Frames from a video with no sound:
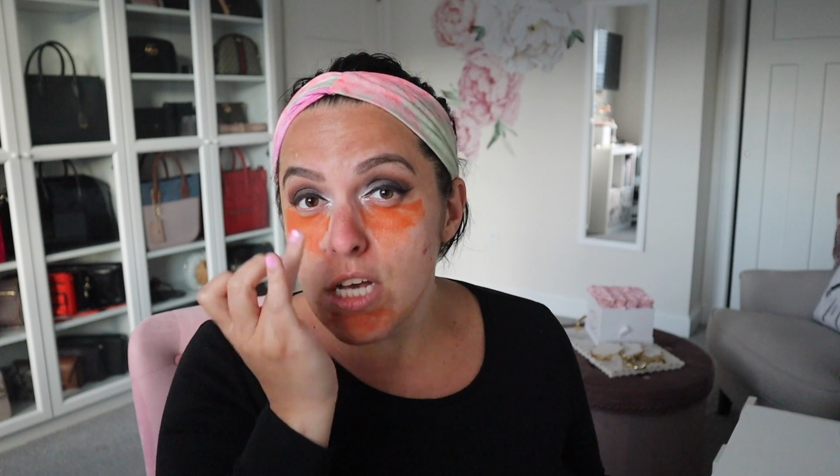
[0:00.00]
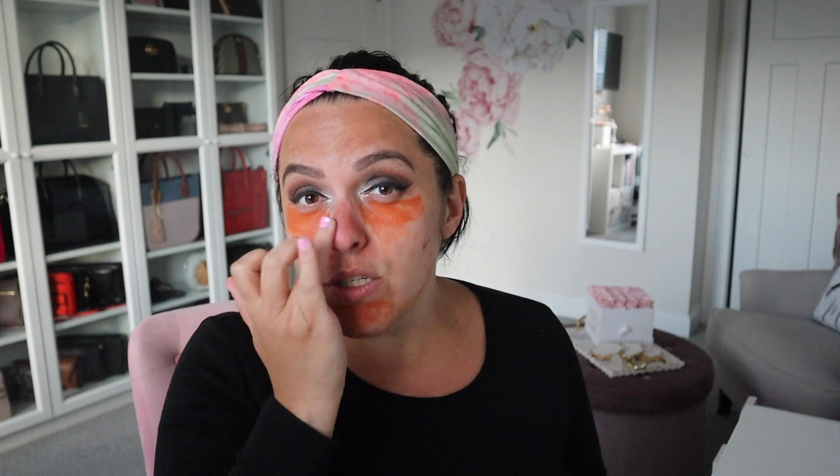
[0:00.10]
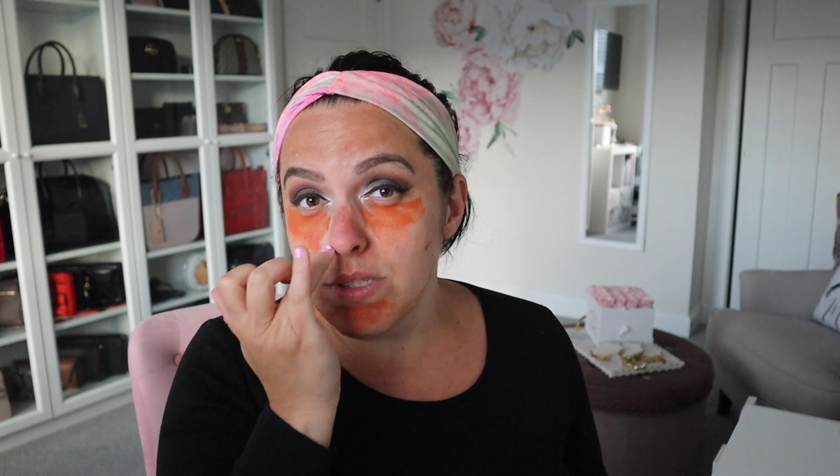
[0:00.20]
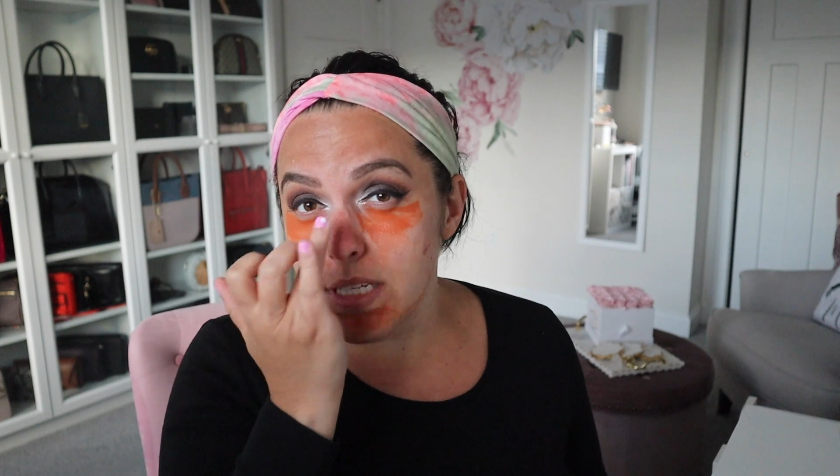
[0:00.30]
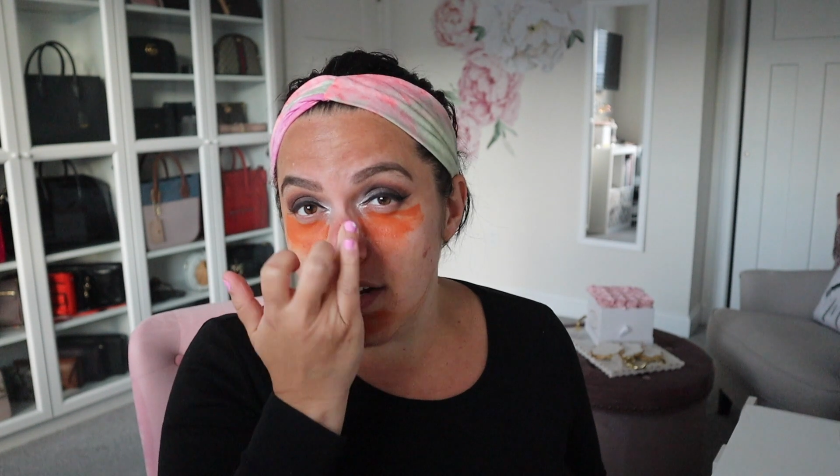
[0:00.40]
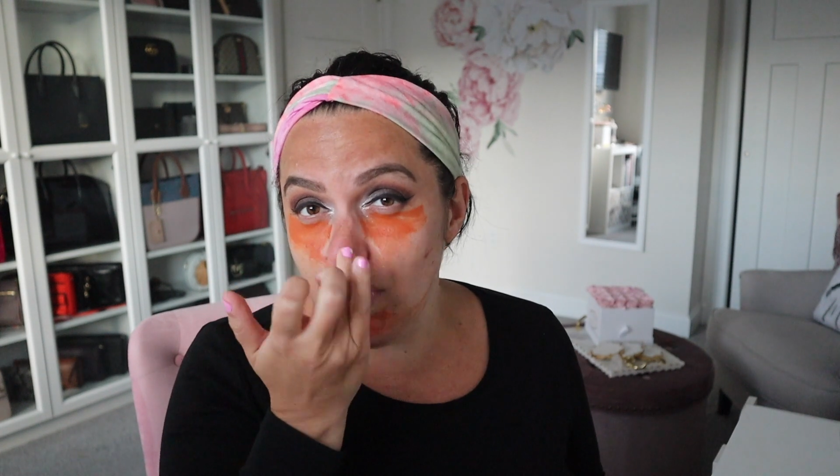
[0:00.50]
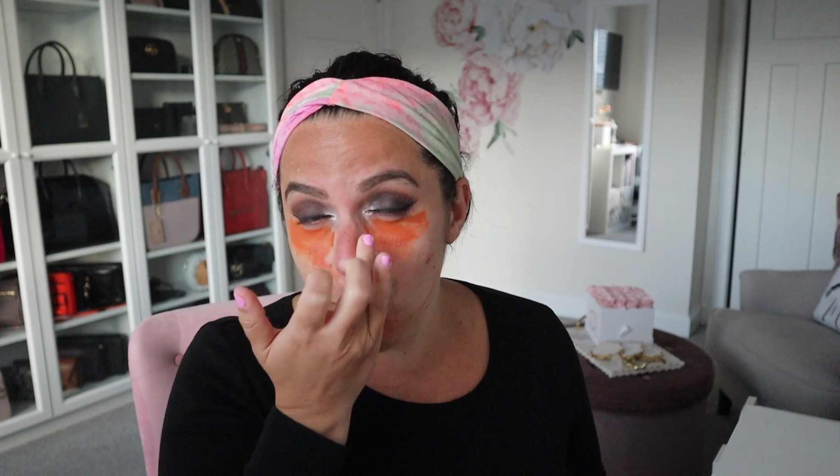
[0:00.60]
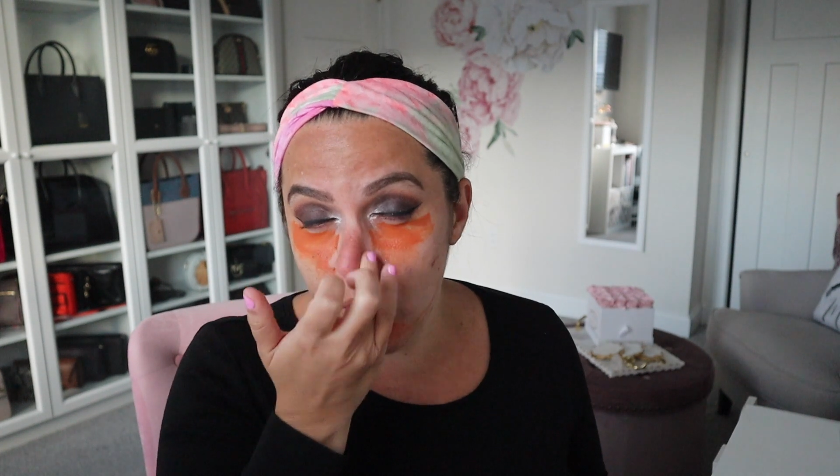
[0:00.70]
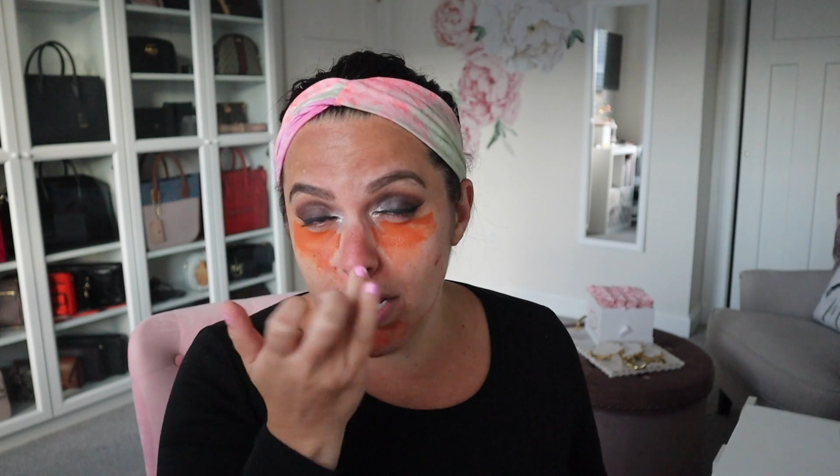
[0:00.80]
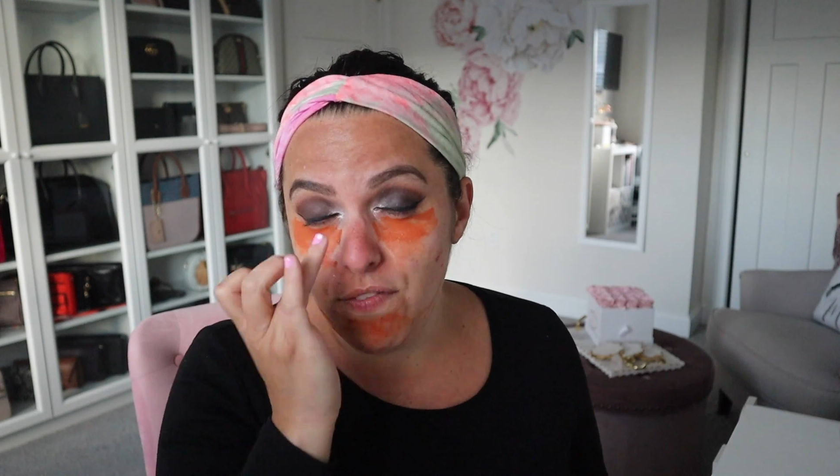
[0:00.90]
So instead of you
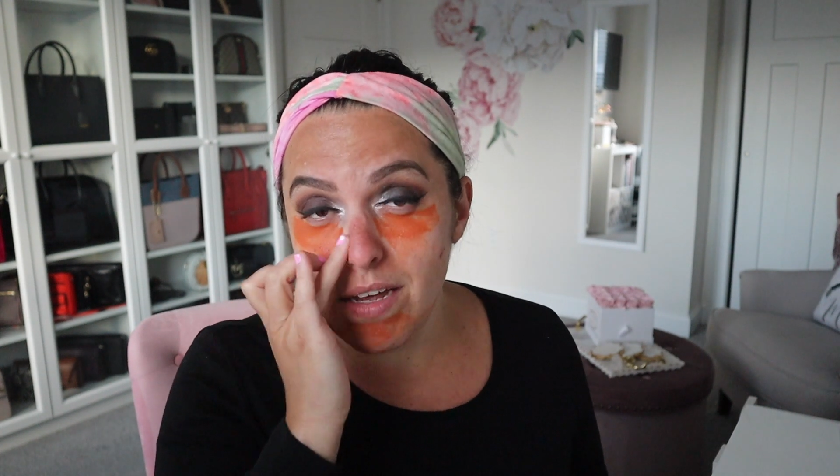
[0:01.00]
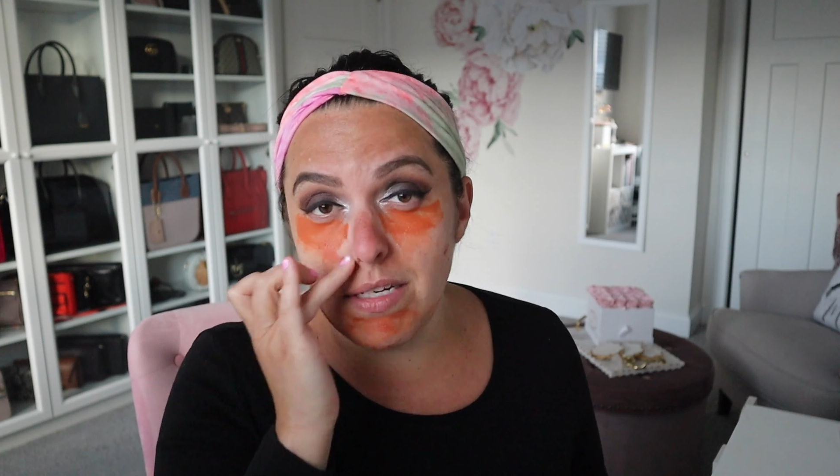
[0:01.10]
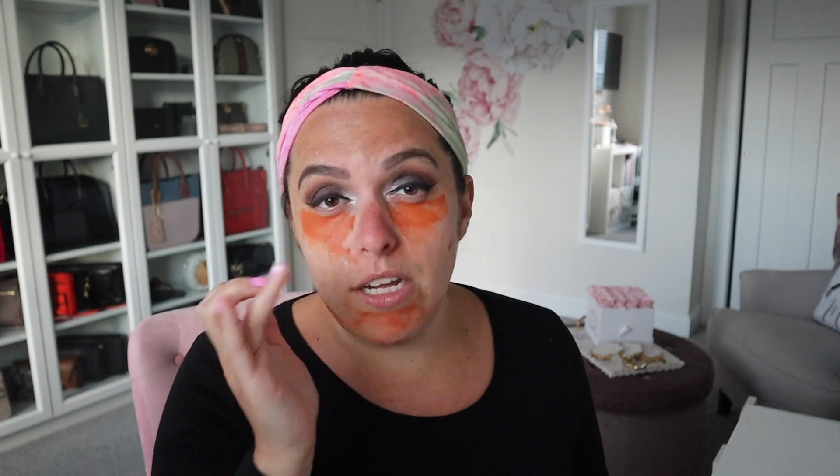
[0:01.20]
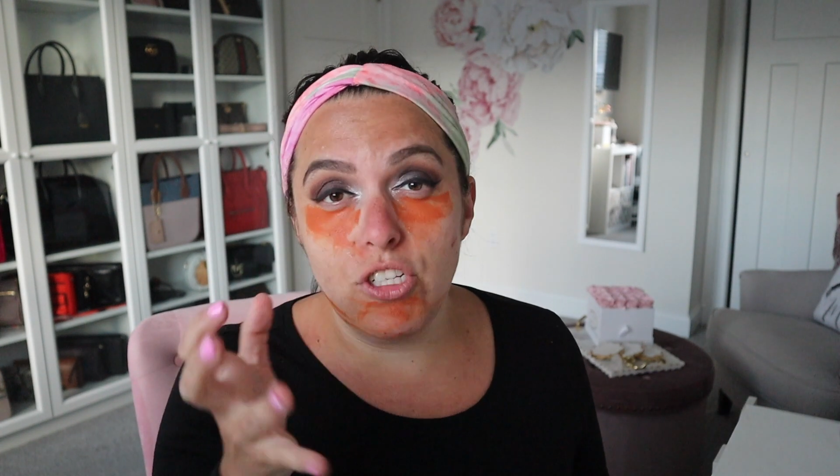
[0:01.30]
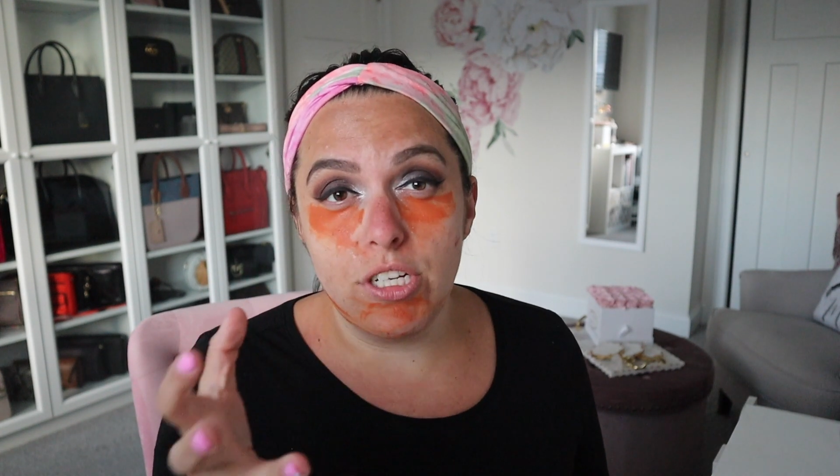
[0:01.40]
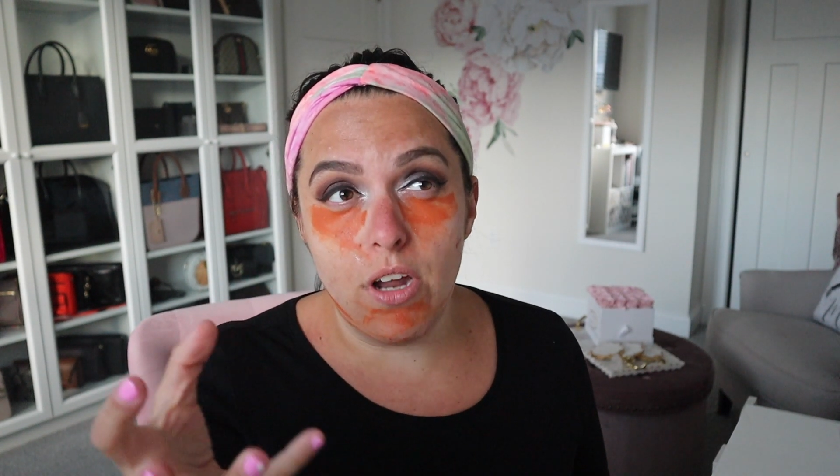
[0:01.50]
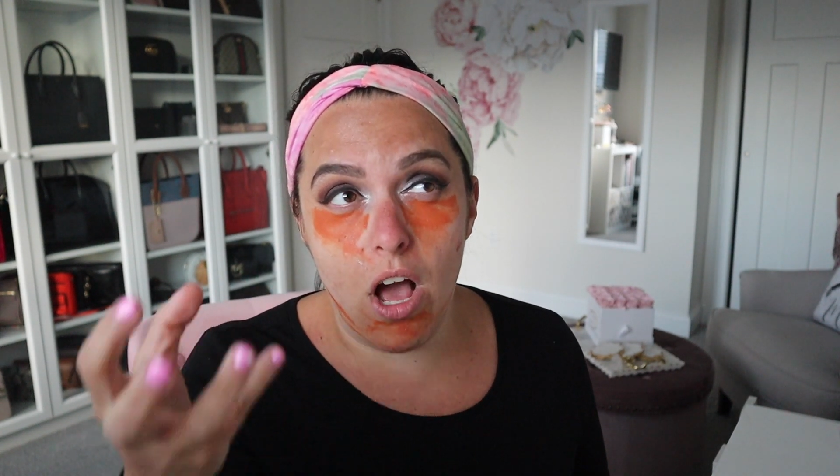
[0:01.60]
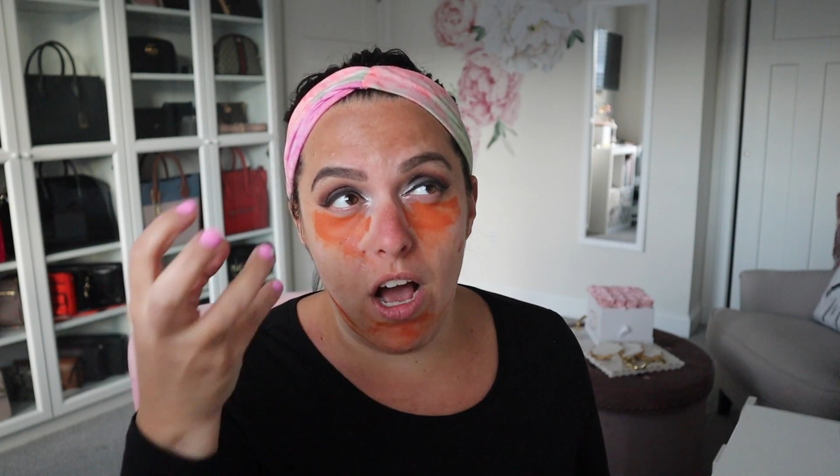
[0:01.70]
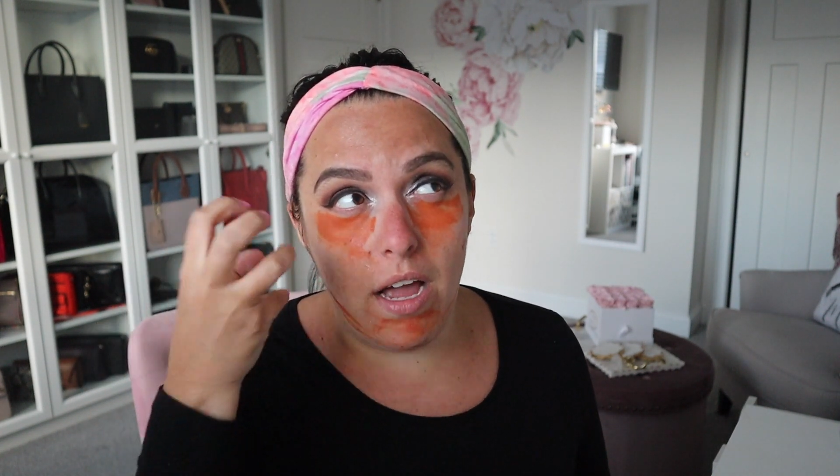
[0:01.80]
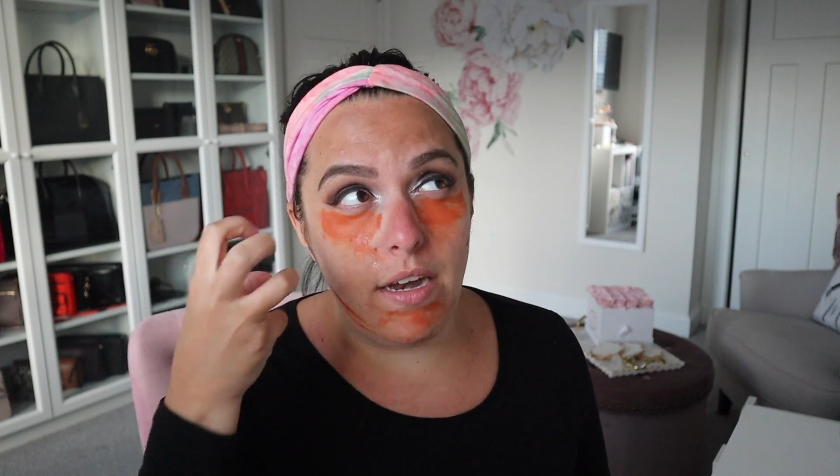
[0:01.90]
putting foundation
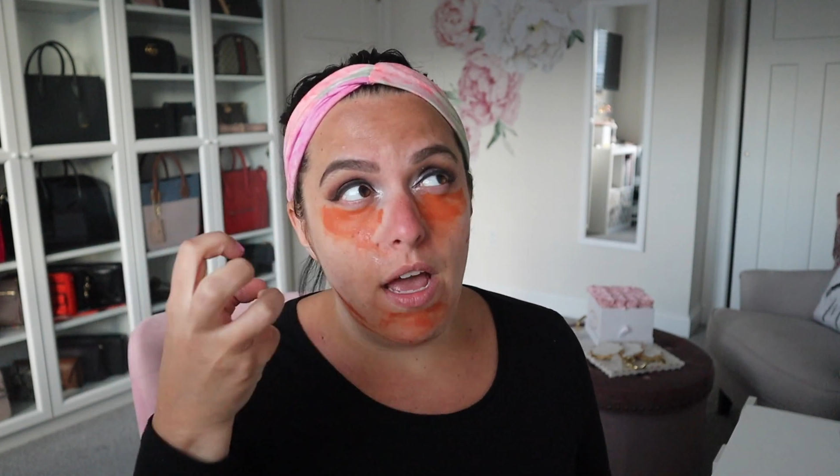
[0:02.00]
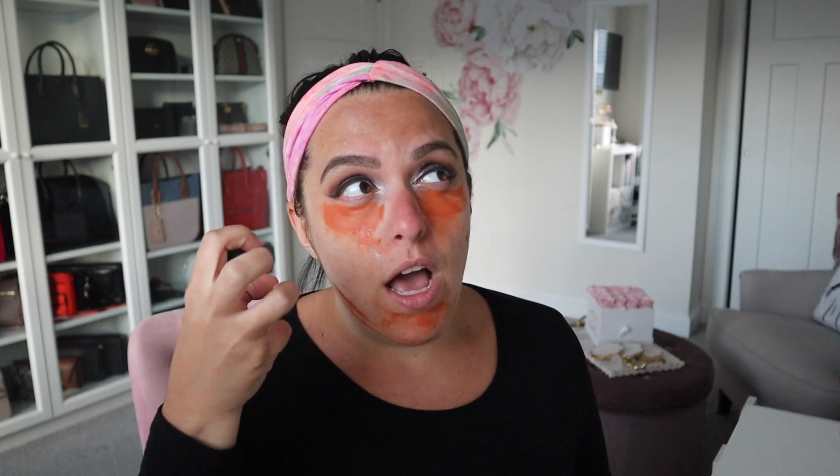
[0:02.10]
on